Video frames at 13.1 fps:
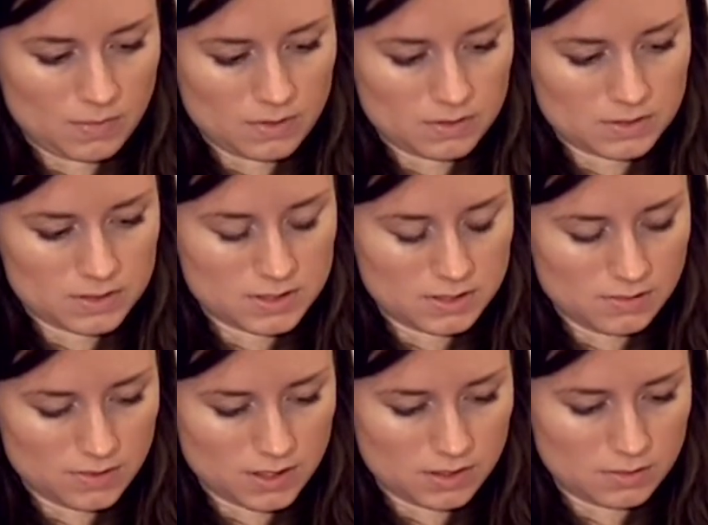Let's see
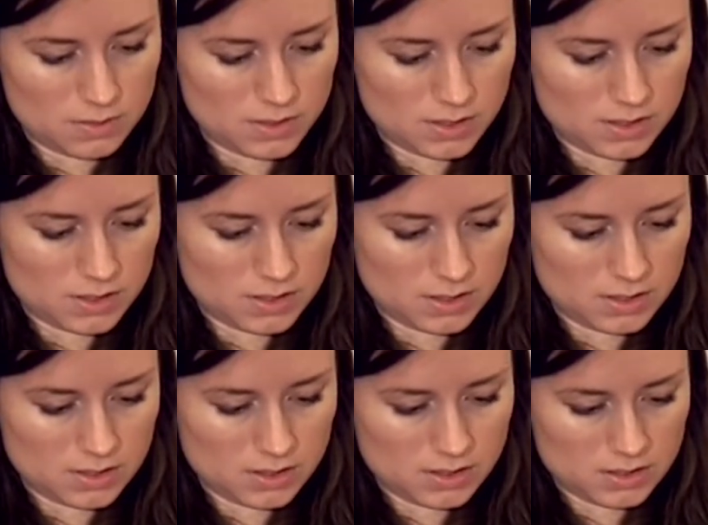if that'll work.
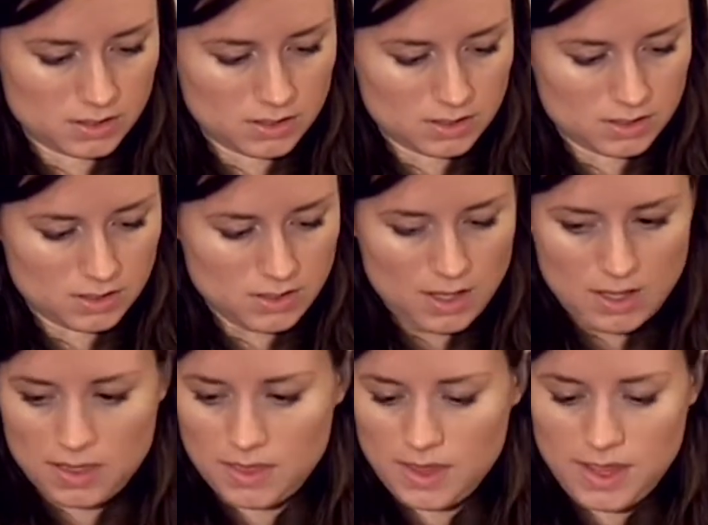
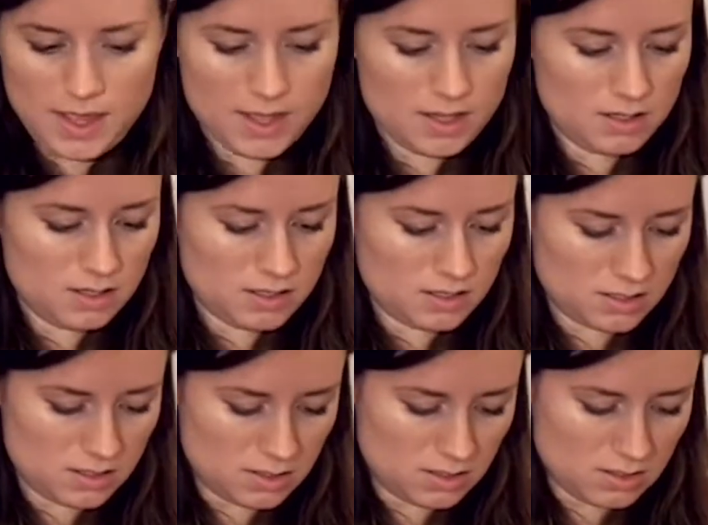And then
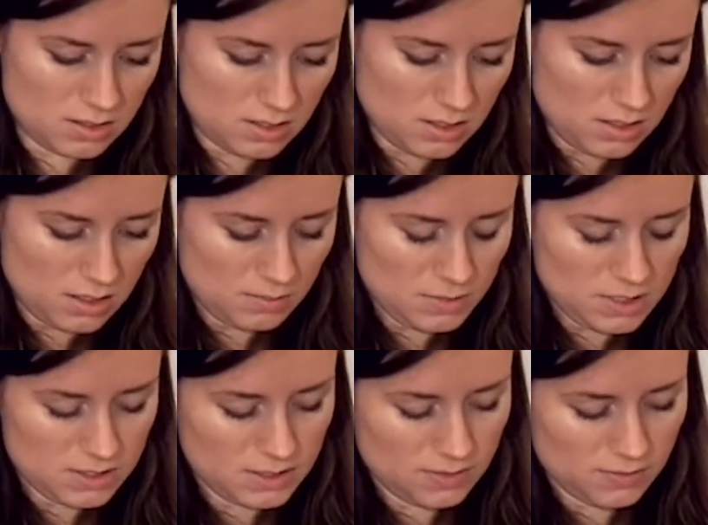I'm
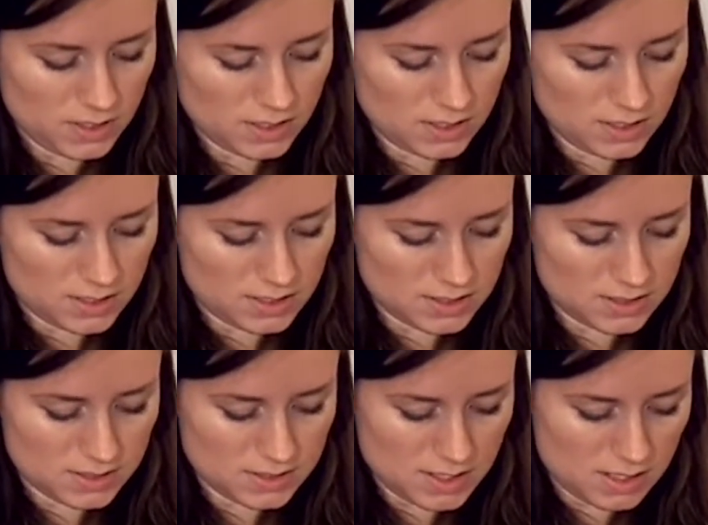gonna see if I can get it
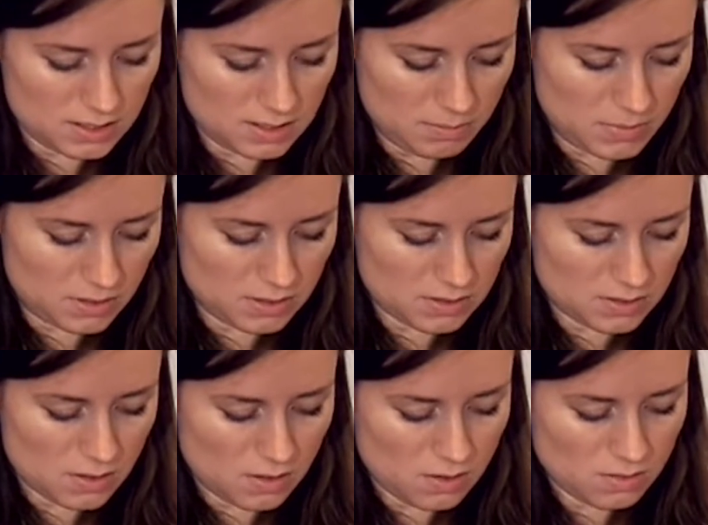to stand up on
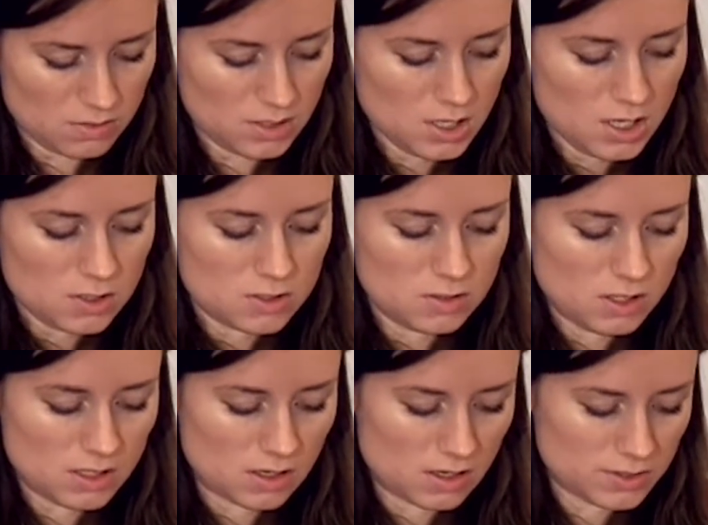its own.
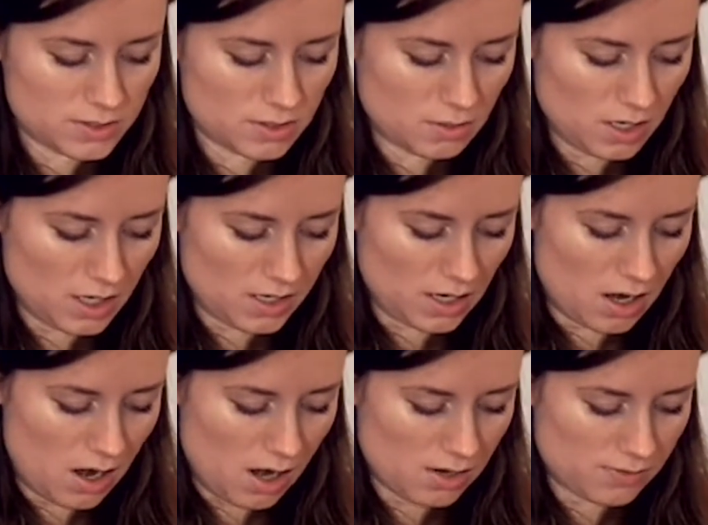You can also cut
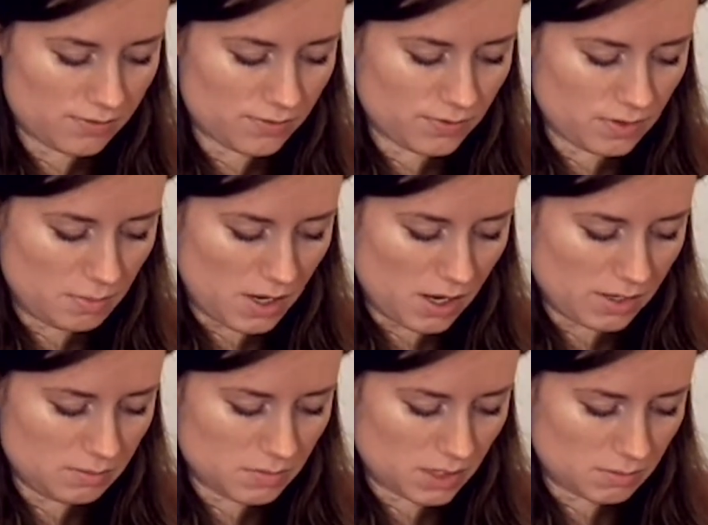off the
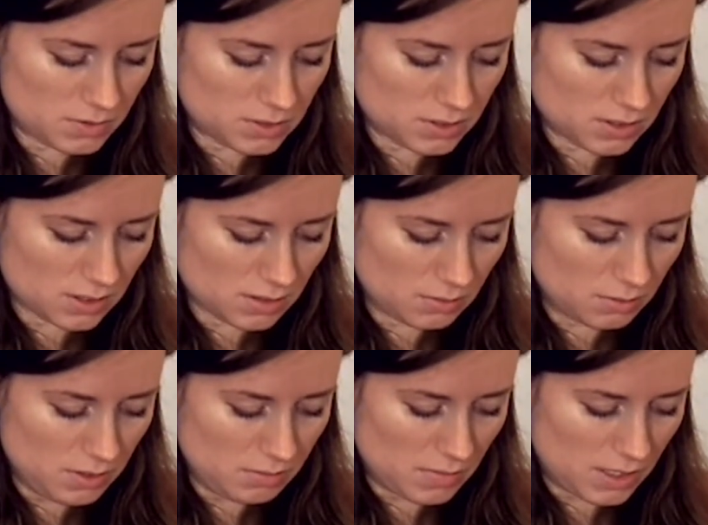bottom. I'm just gonna
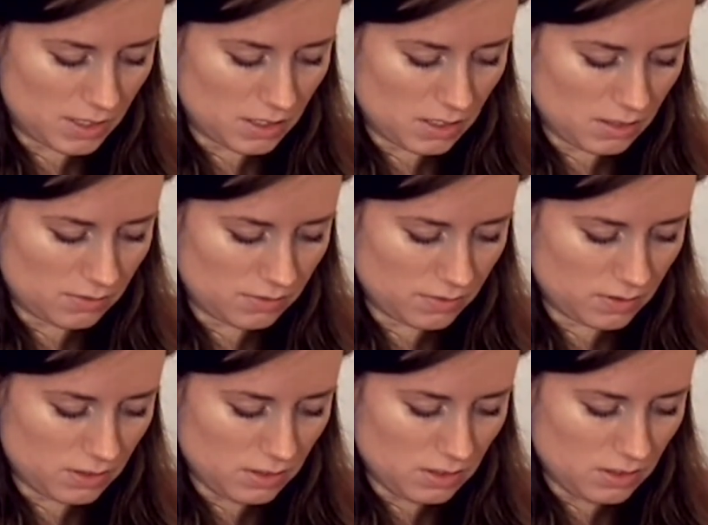rip mine off
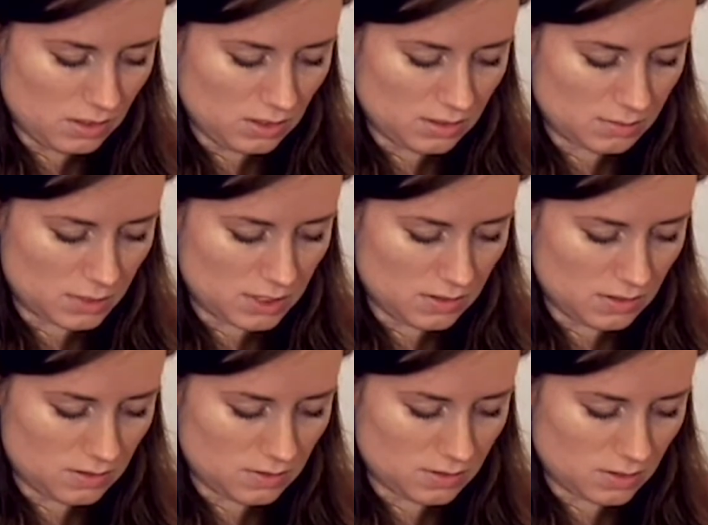because my
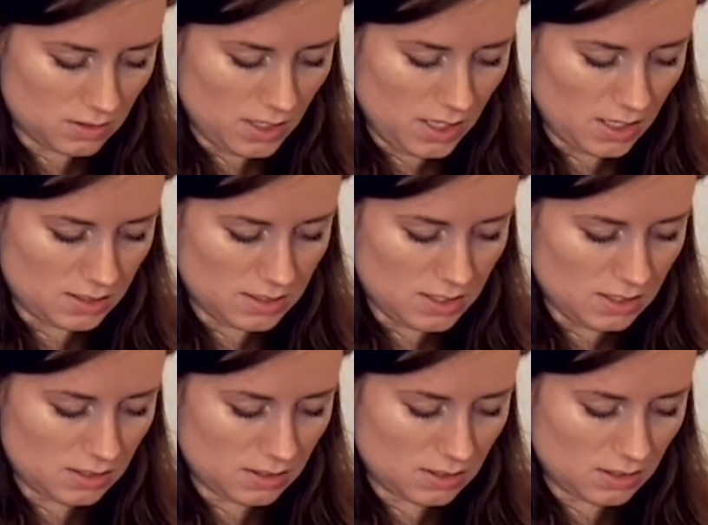scissors aren't
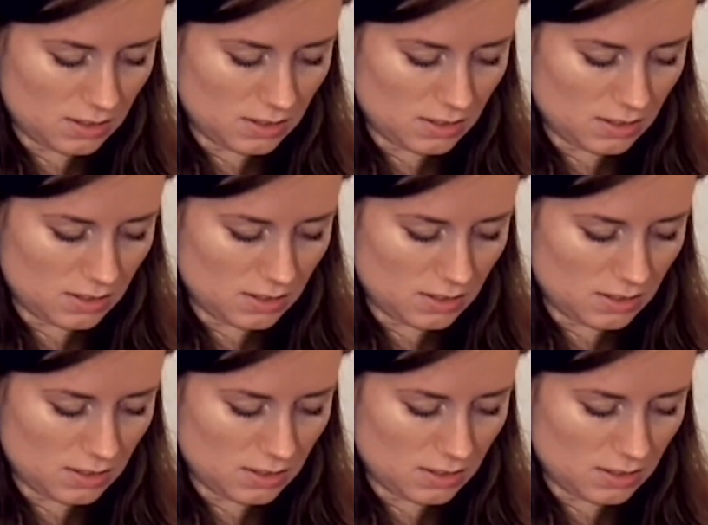handy.